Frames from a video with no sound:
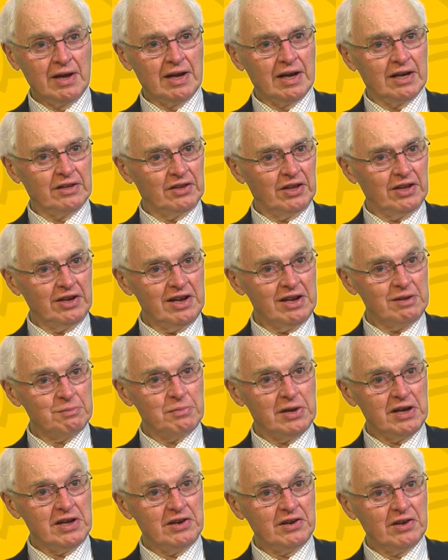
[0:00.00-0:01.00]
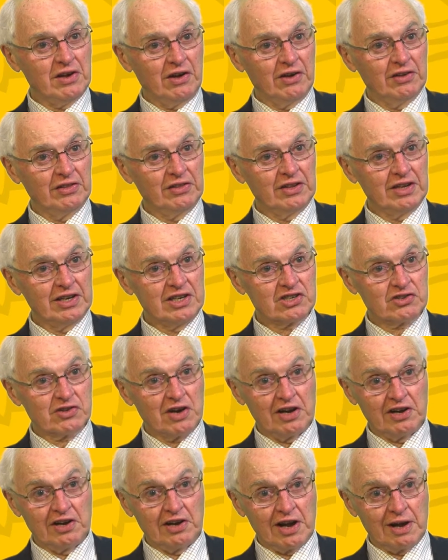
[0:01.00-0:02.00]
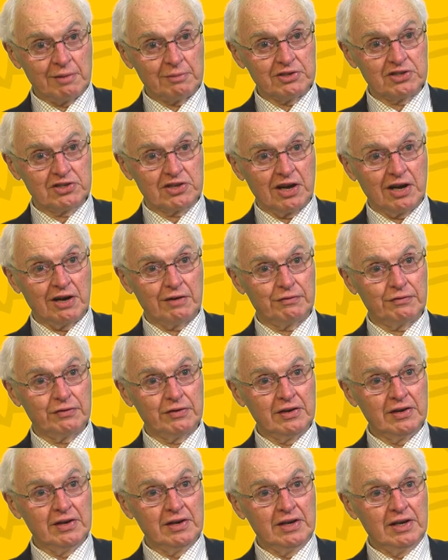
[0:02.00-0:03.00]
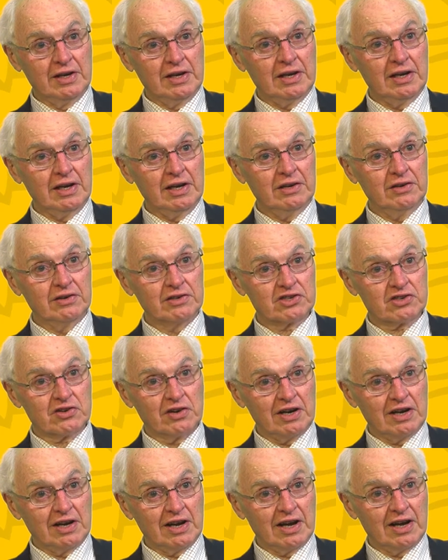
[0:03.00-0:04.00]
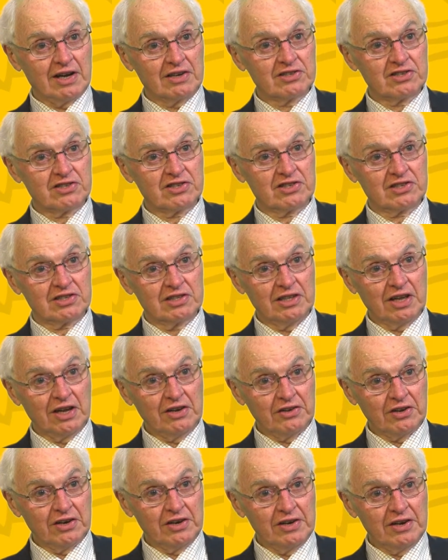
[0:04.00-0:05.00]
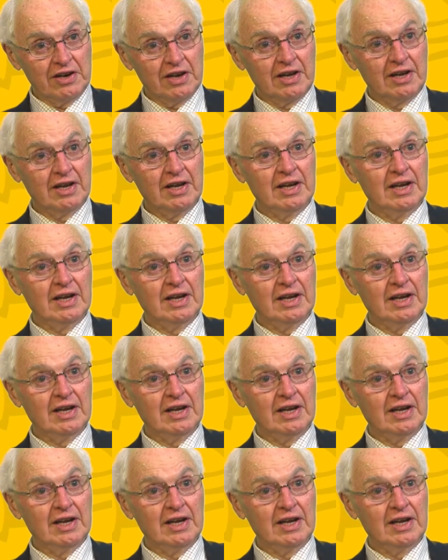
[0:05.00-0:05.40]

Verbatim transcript: and then he'd been on the Australian Army staff in Australia House, London,